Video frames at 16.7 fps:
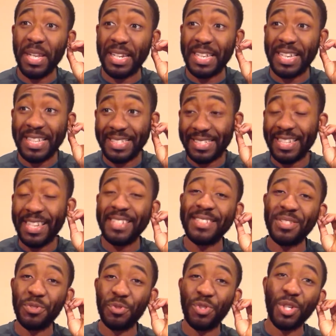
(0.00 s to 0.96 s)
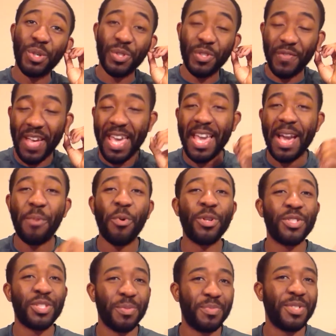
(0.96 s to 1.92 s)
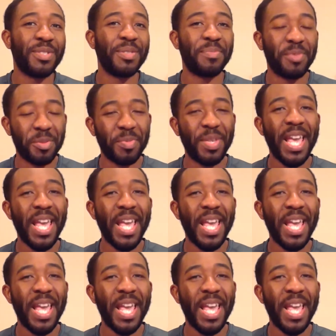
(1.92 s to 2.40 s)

And he says to Joseph, hey, I want some